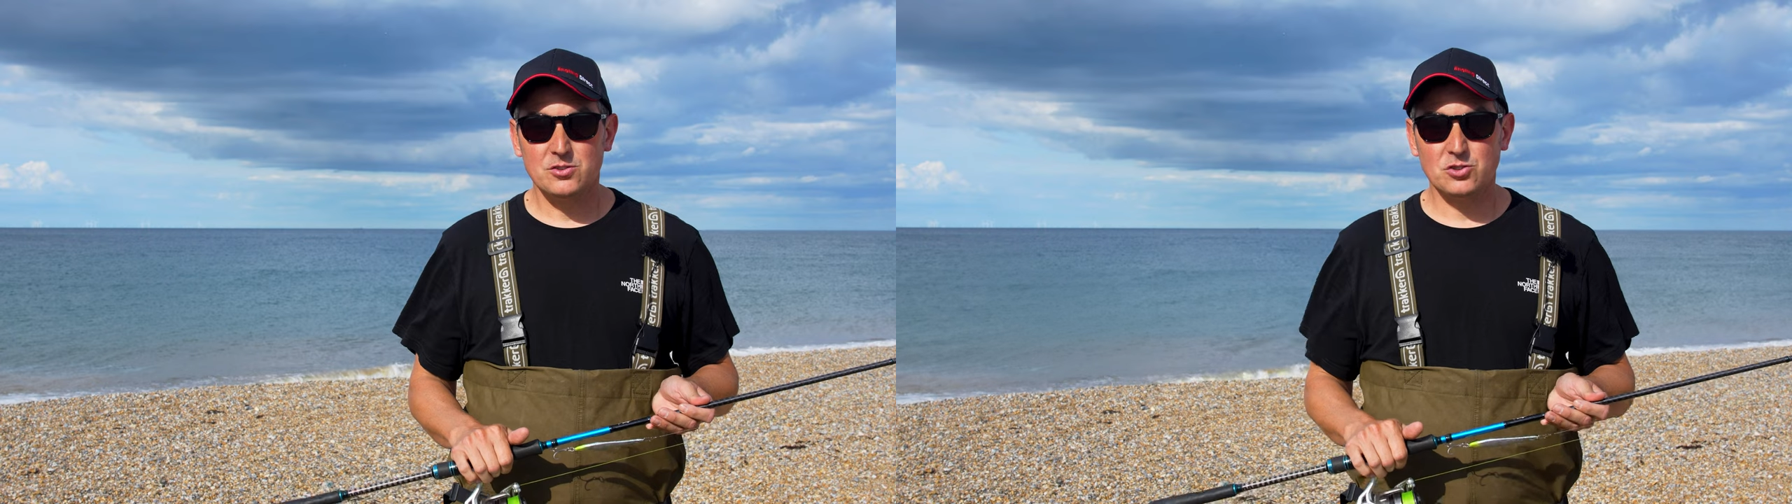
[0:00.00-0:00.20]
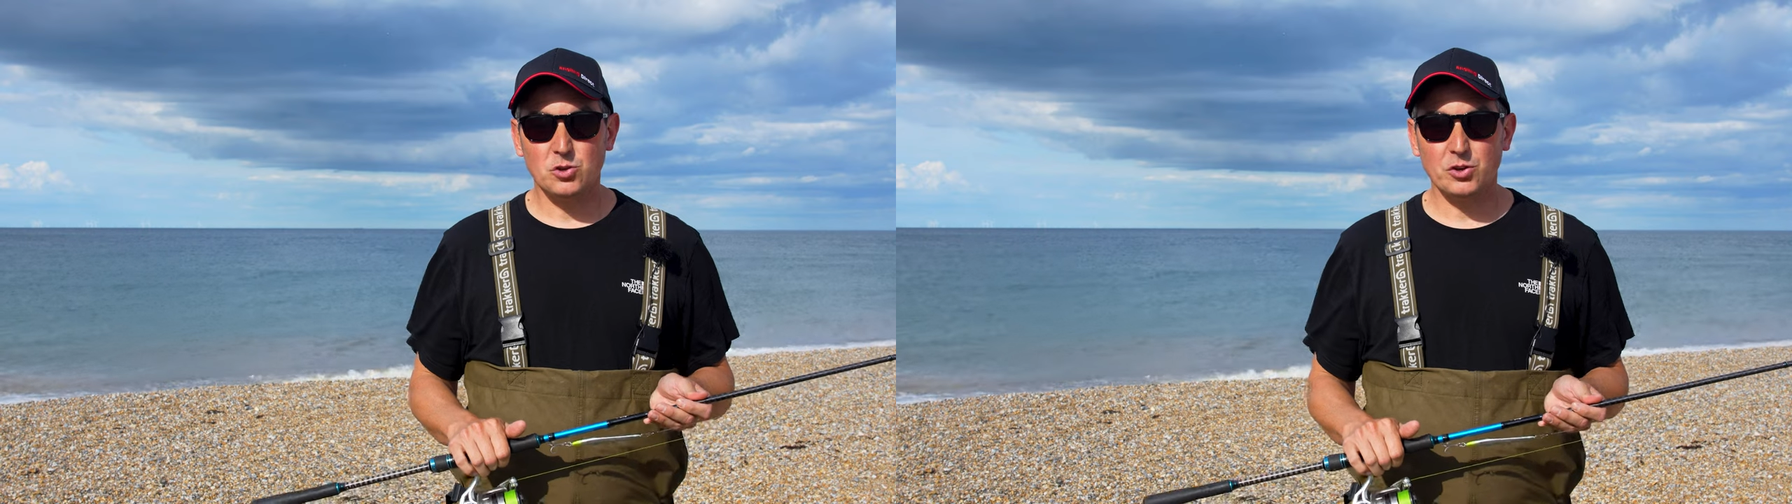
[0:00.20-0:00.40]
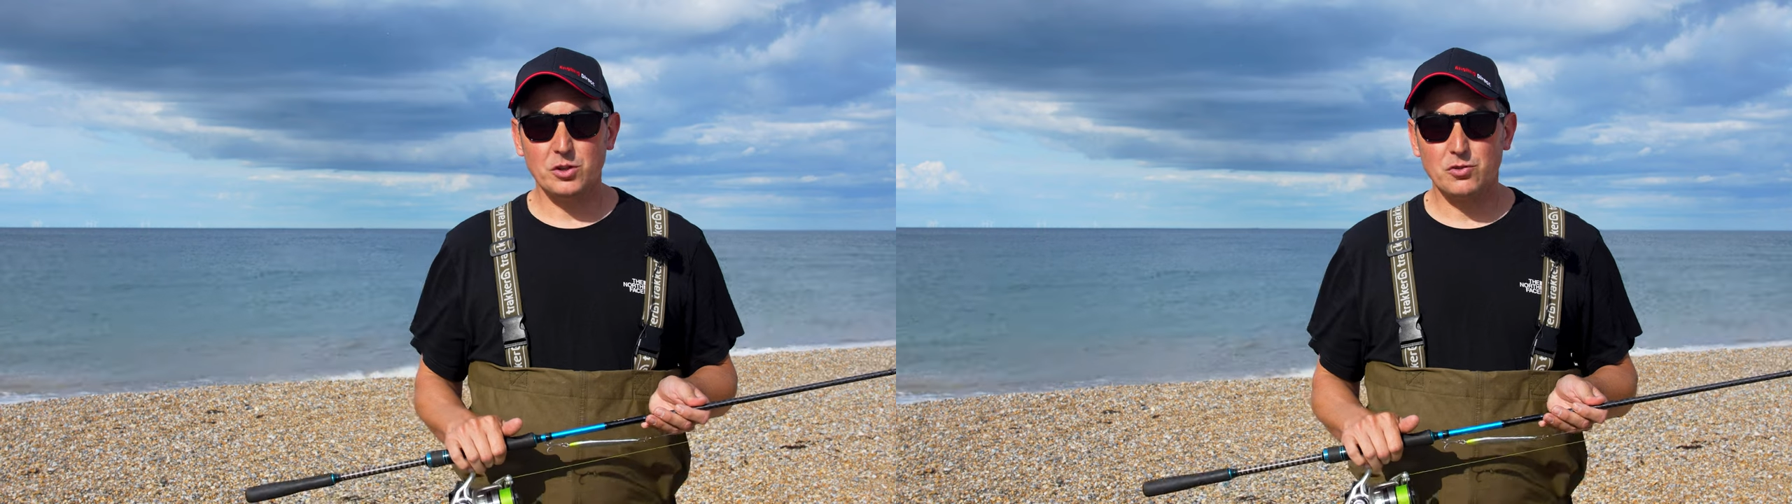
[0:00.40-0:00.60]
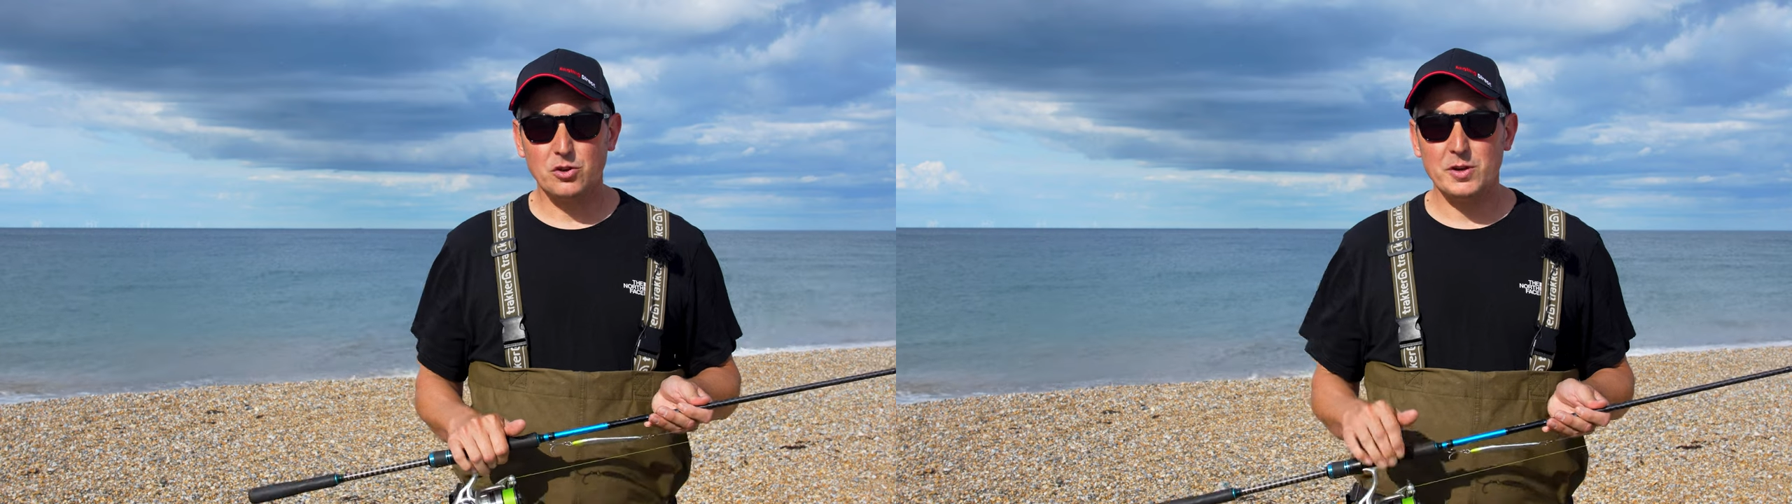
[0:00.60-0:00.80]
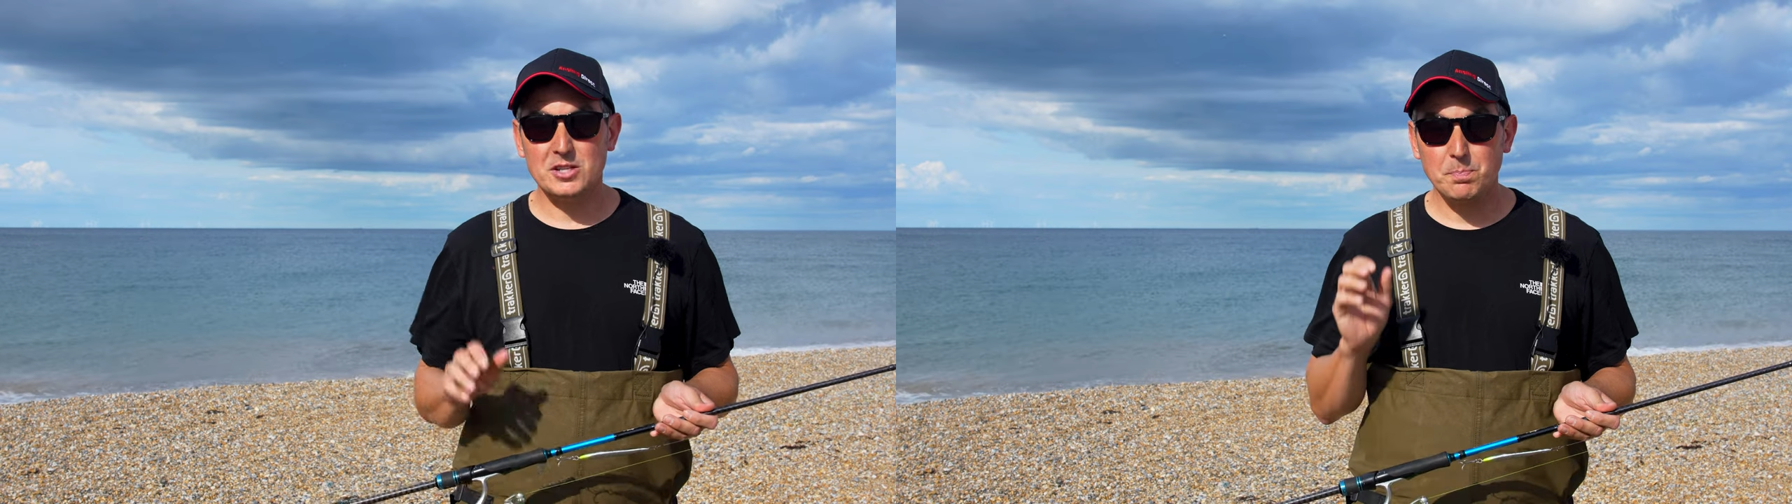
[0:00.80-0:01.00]
to talk you
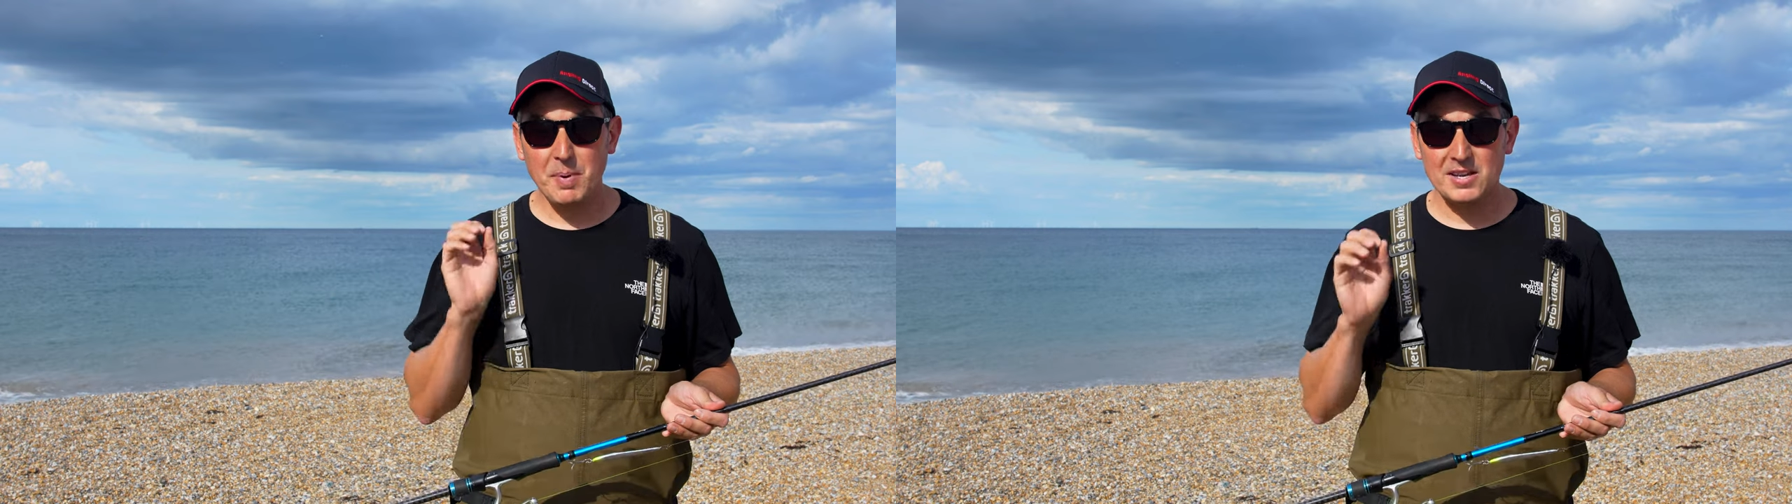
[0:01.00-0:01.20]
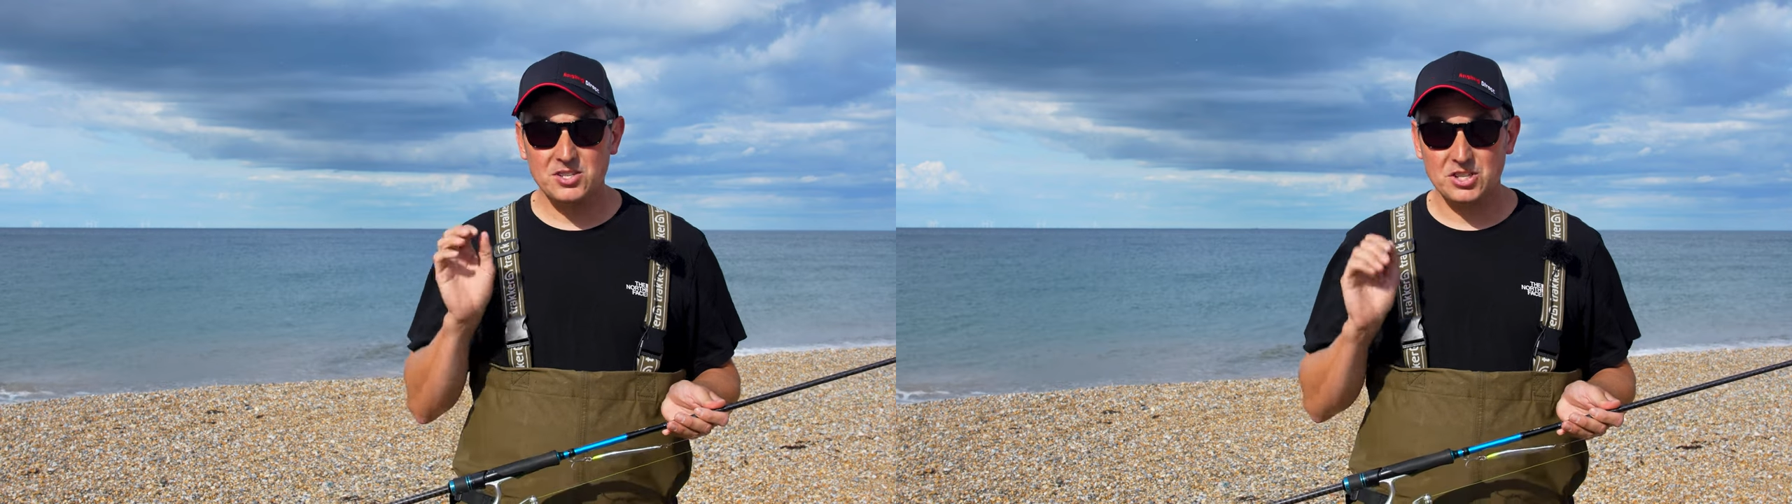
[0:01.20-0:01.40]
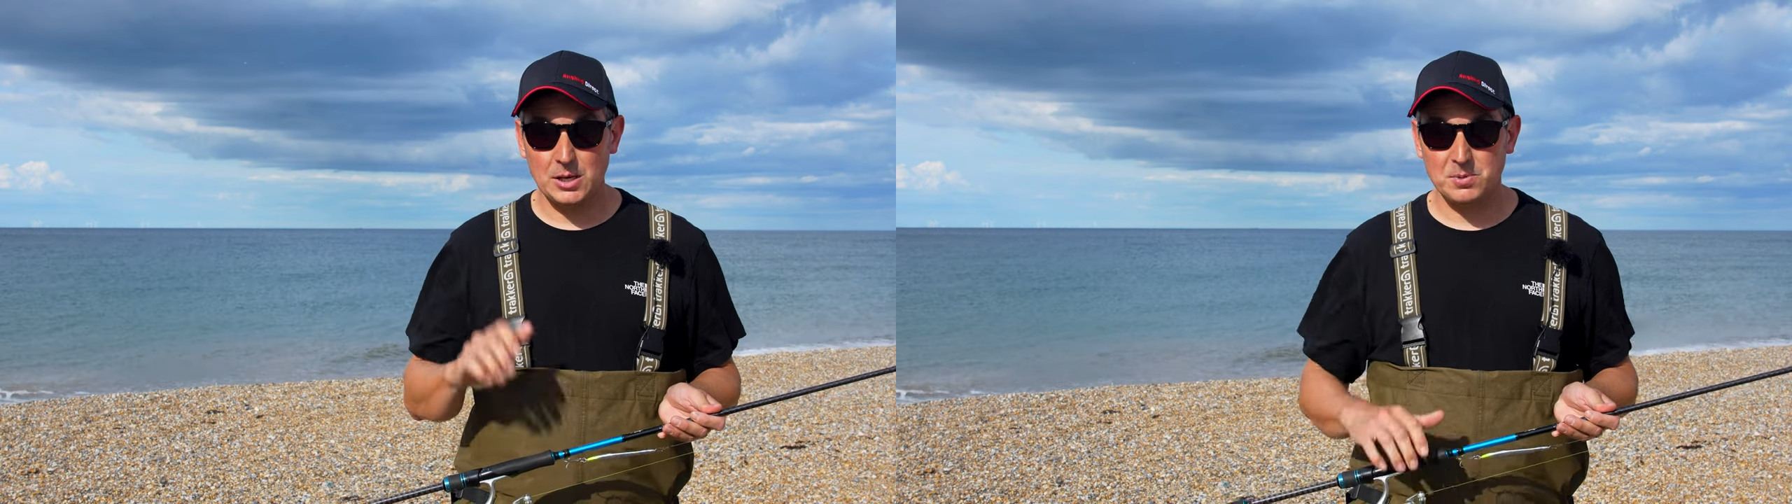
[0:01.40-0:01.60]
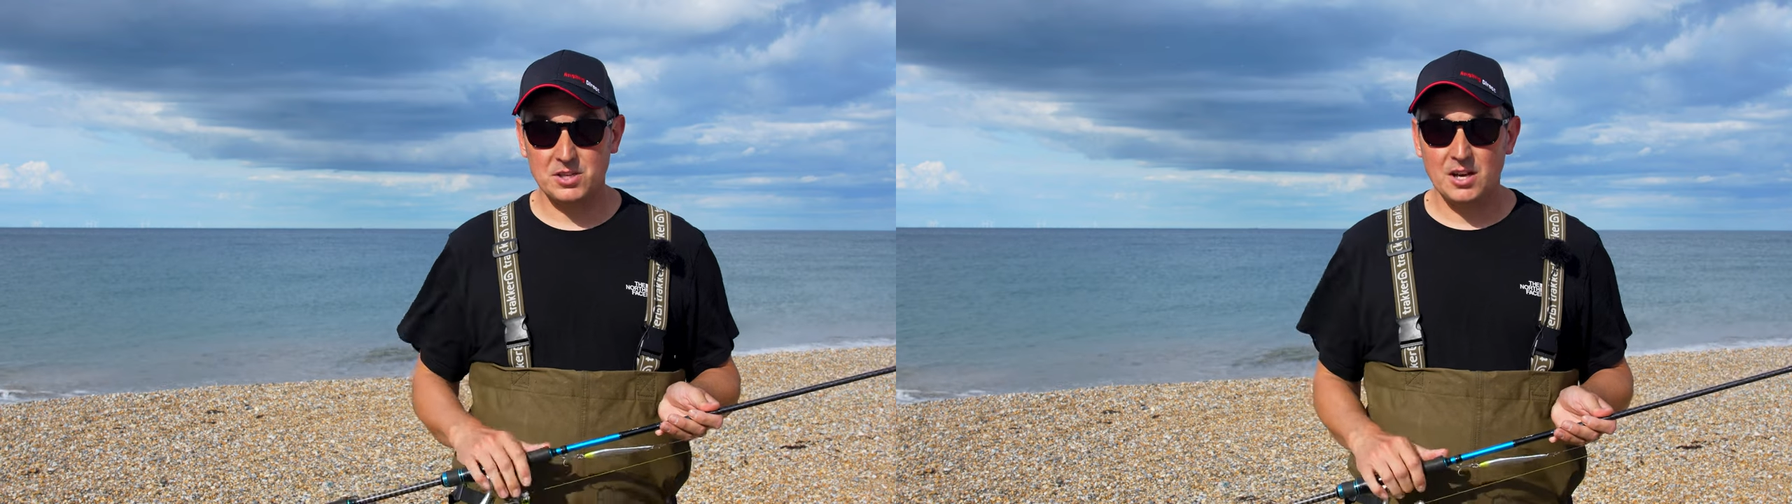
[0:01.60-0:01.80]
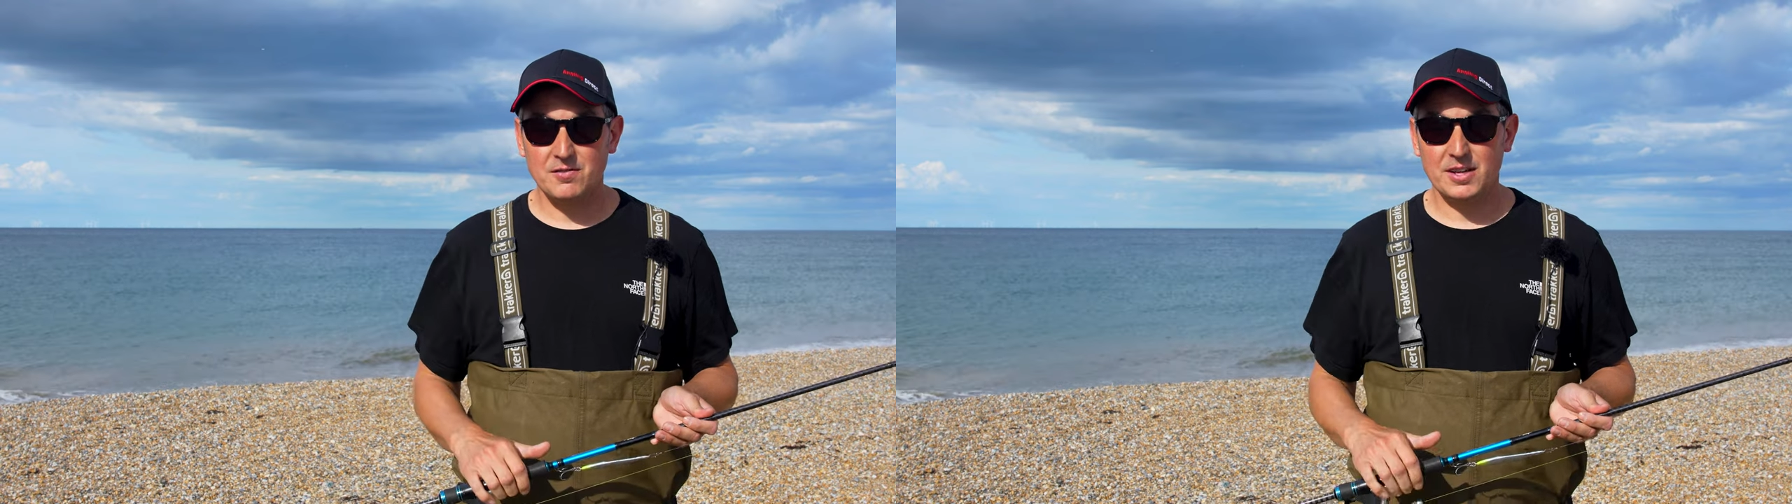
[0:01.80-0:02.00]
through his best
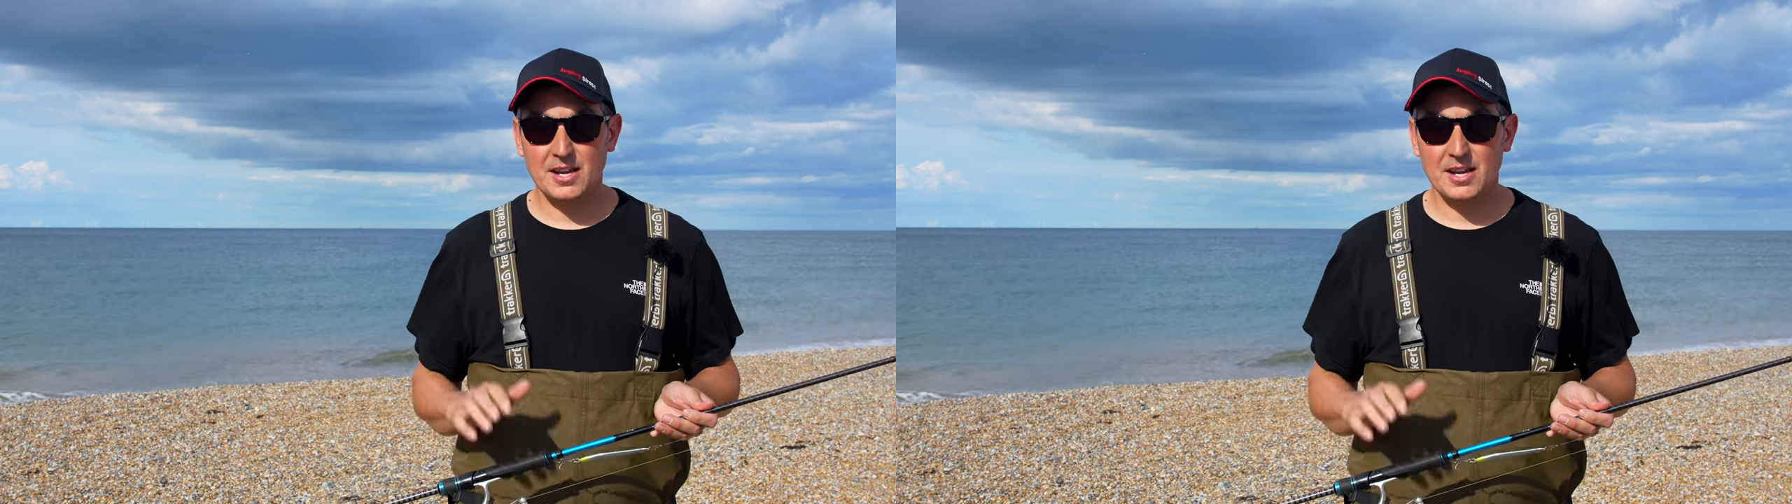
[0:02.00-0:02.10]
tips for